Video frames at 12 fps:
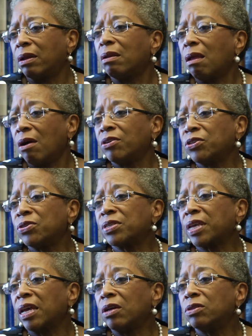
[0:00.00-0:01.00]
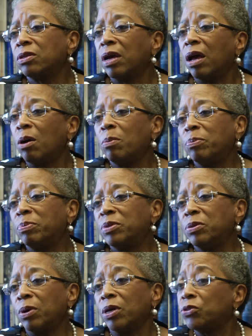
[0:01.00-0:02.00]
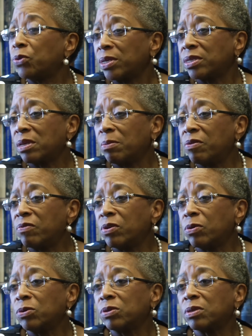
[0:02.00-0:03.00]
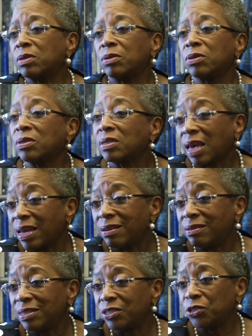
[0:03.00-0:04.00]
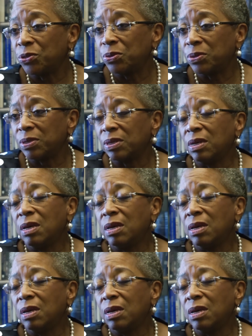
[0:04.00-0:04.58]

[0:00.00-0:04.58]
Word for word: a larger scale to help to address some of those societal issues,